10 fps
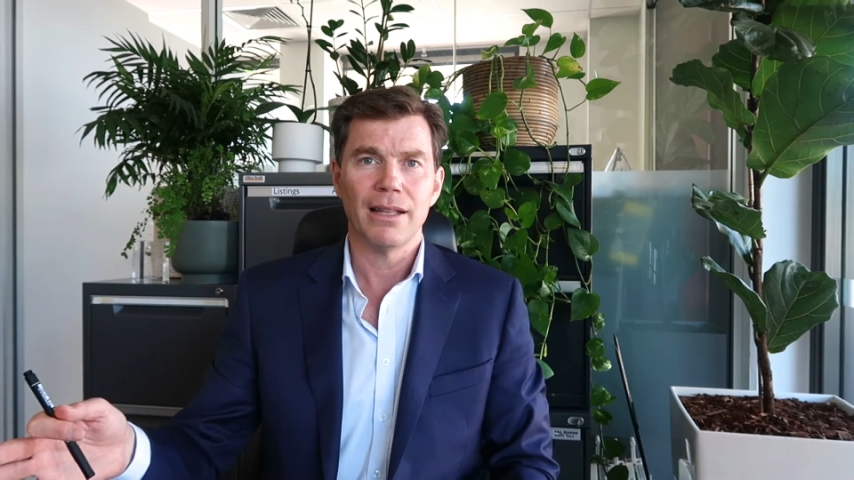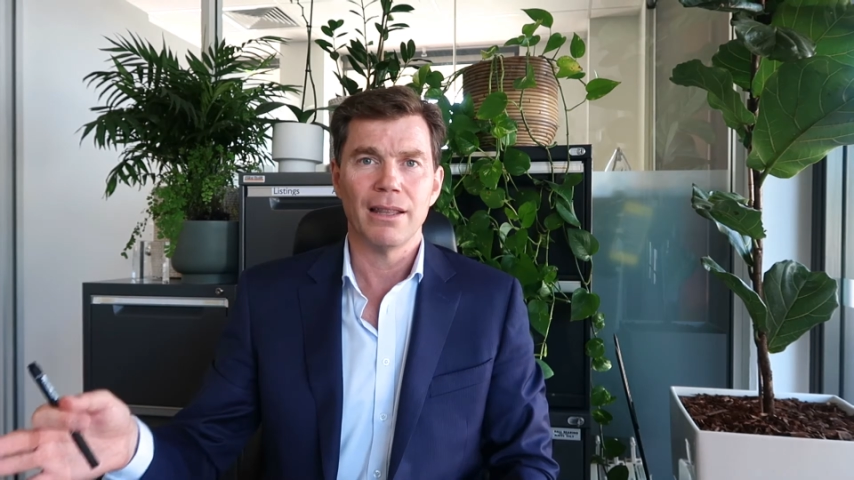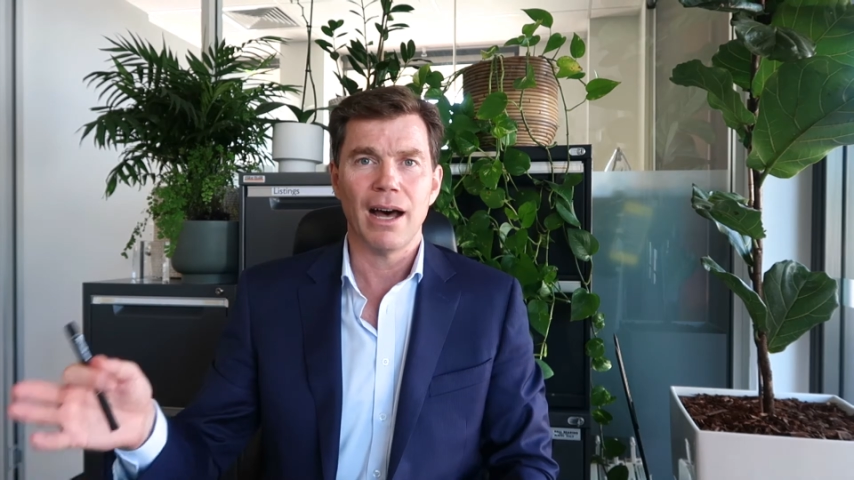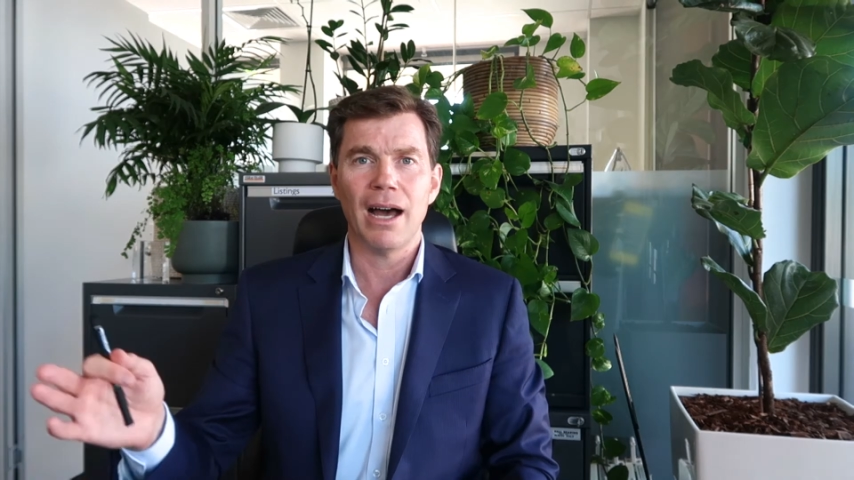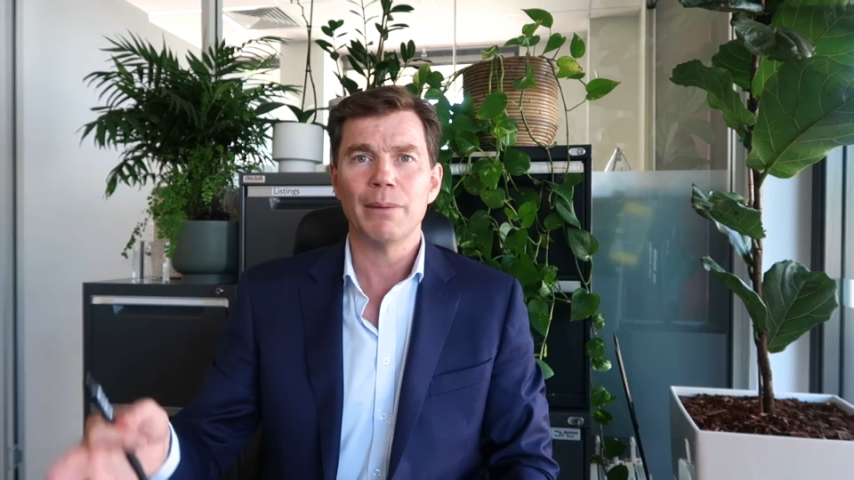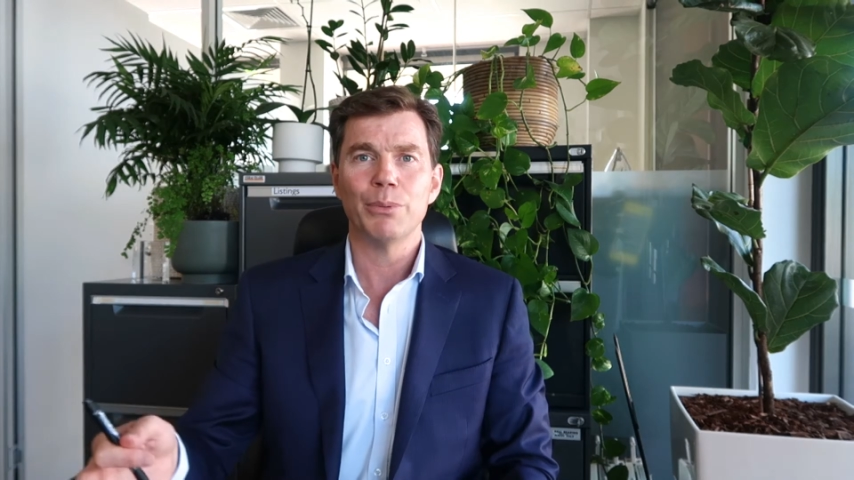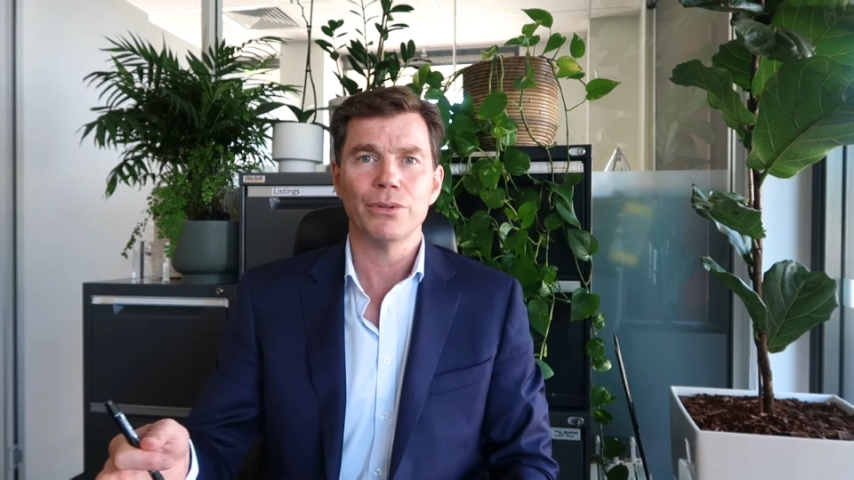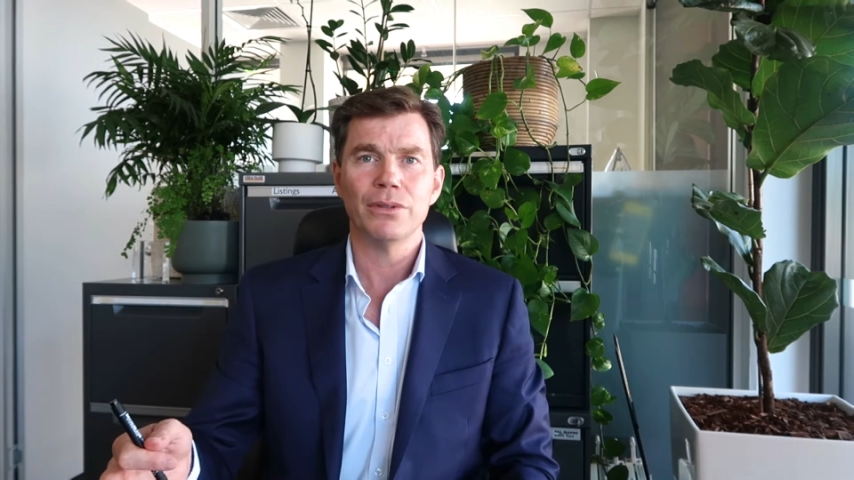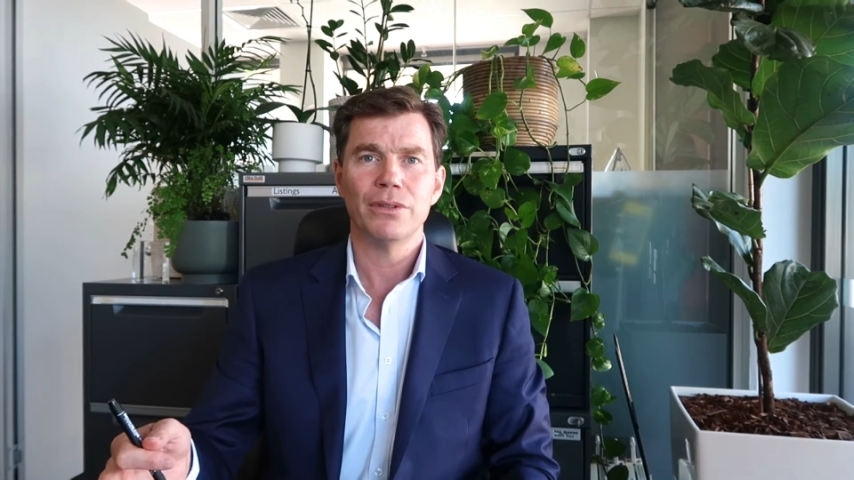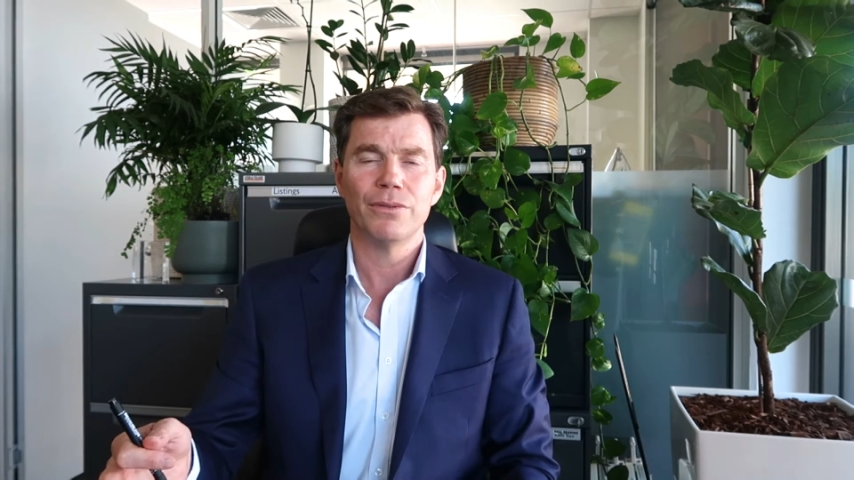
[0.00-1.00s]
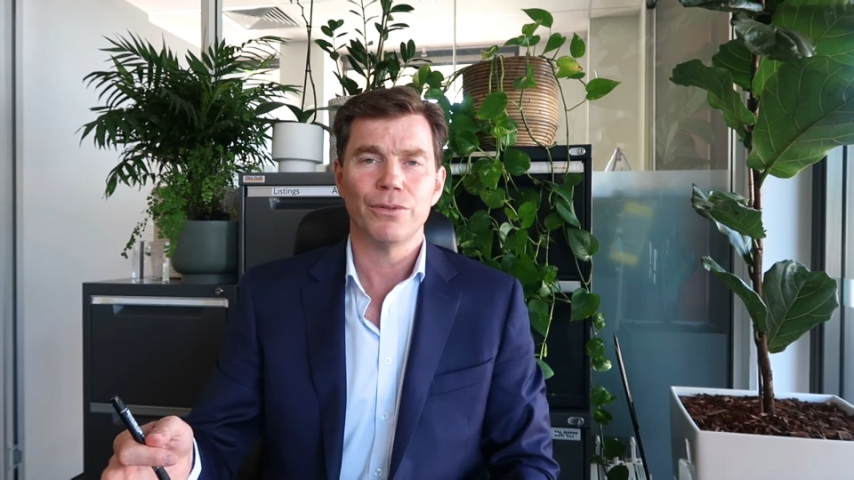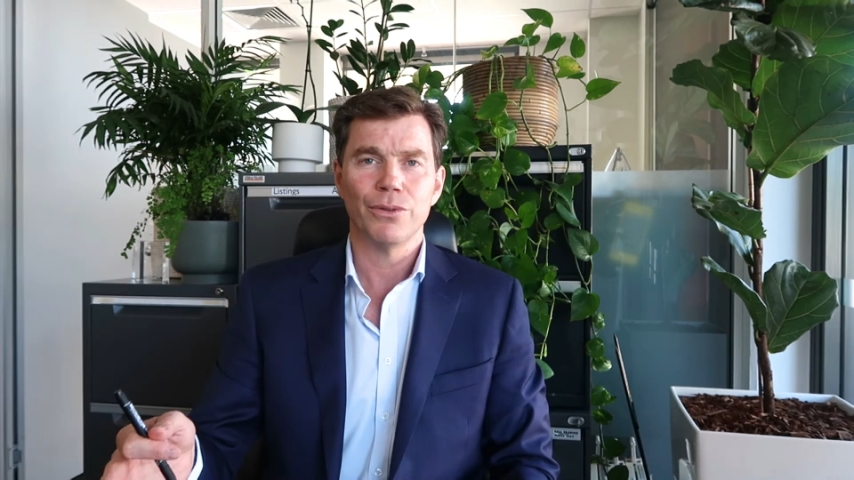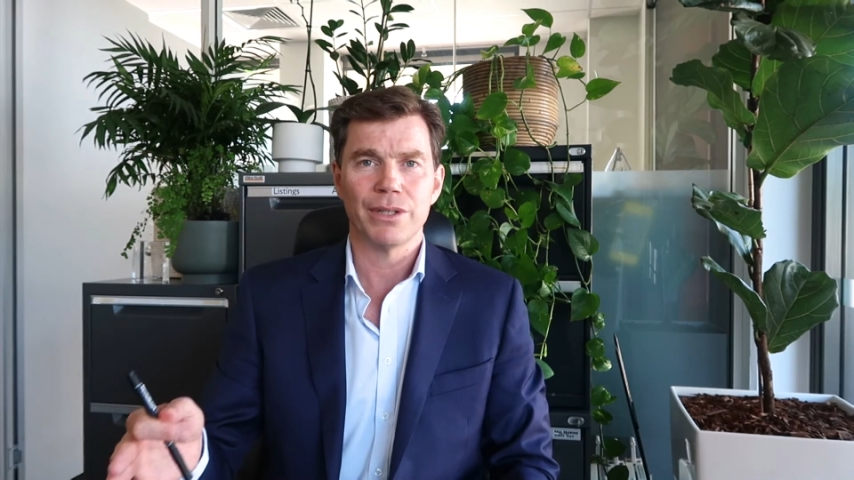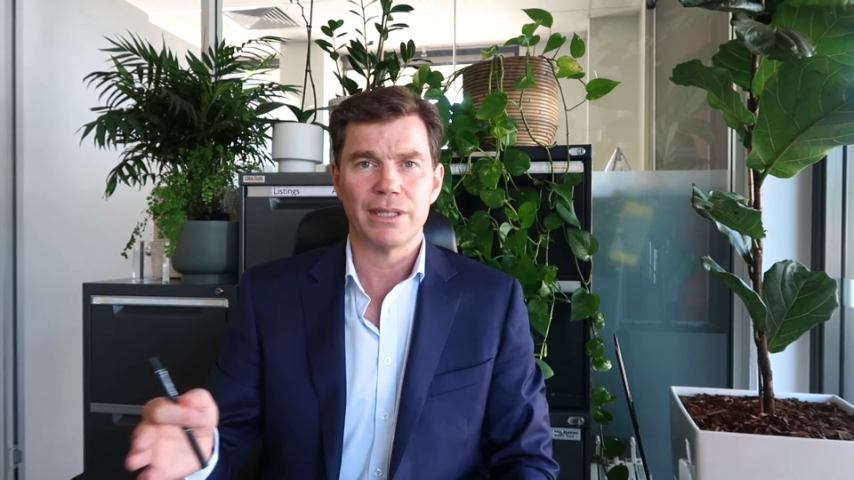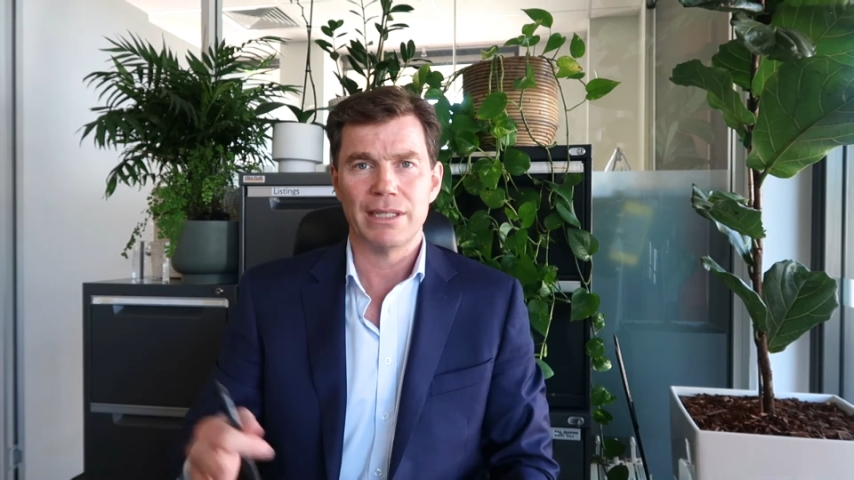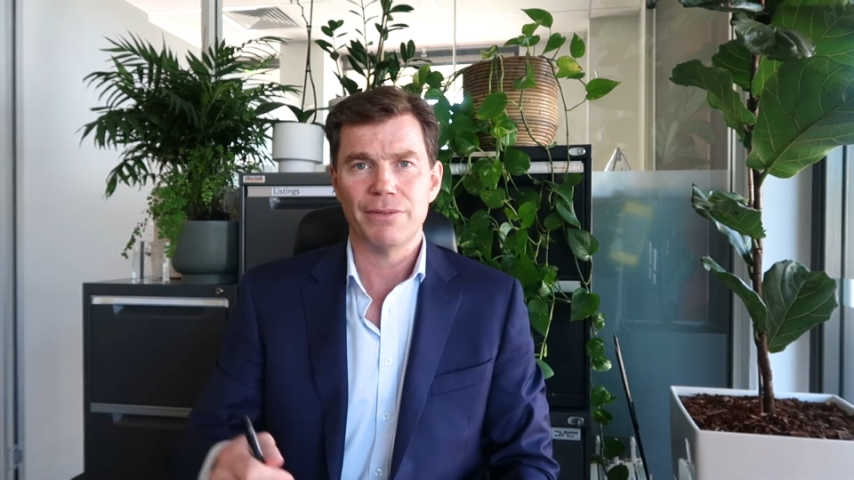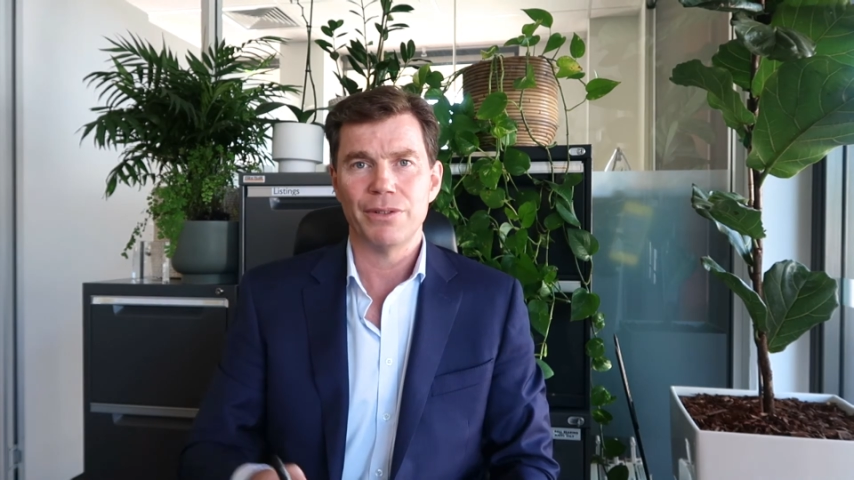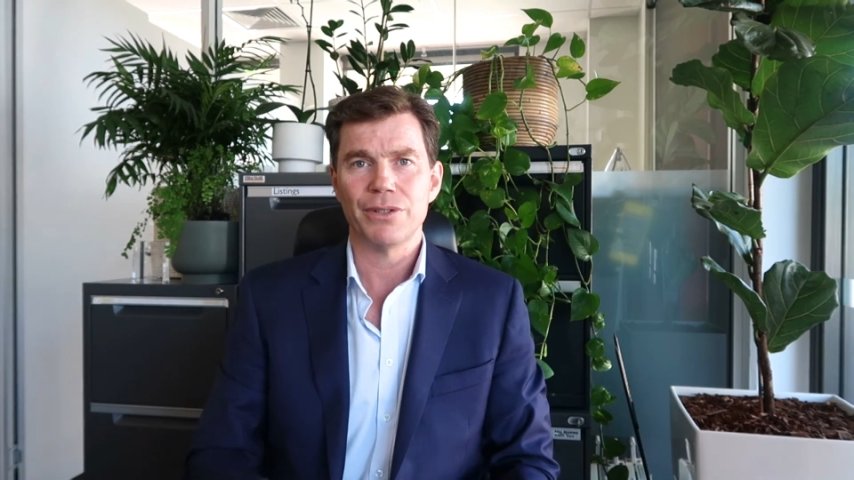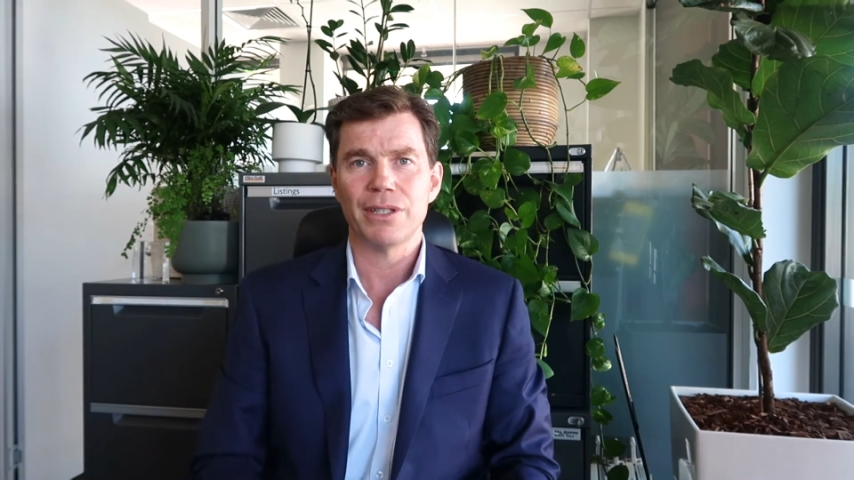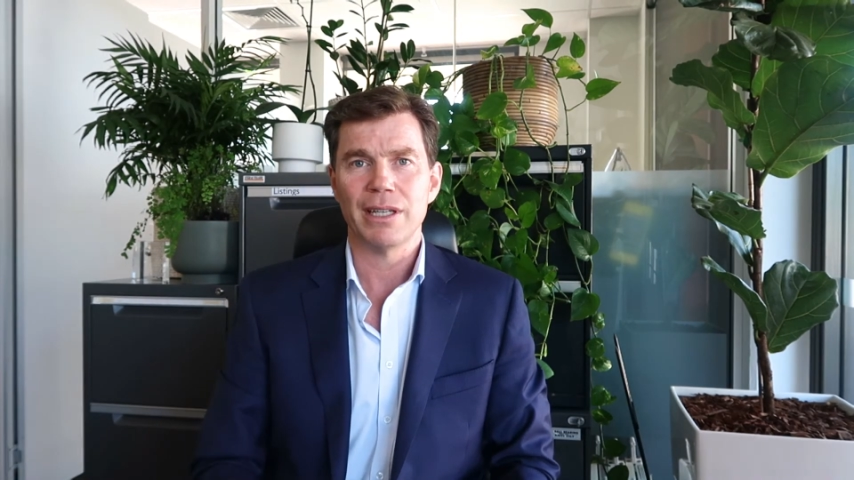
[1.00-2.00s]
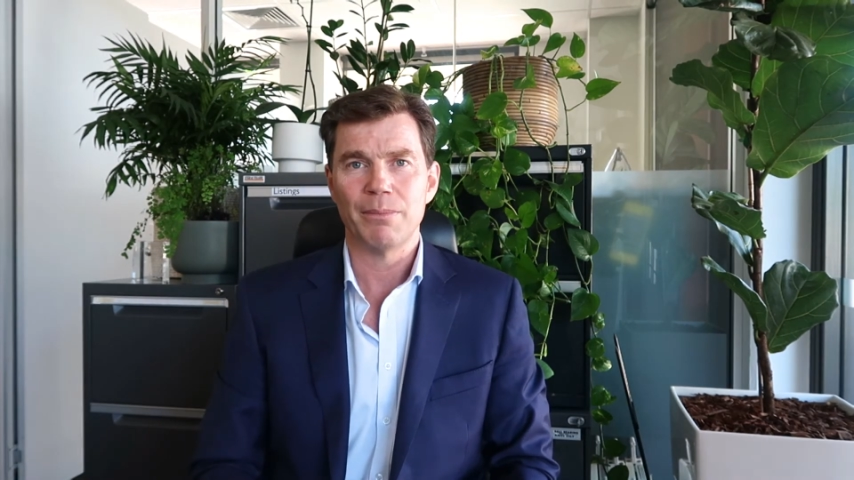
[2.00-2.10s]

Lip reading: liable for the difference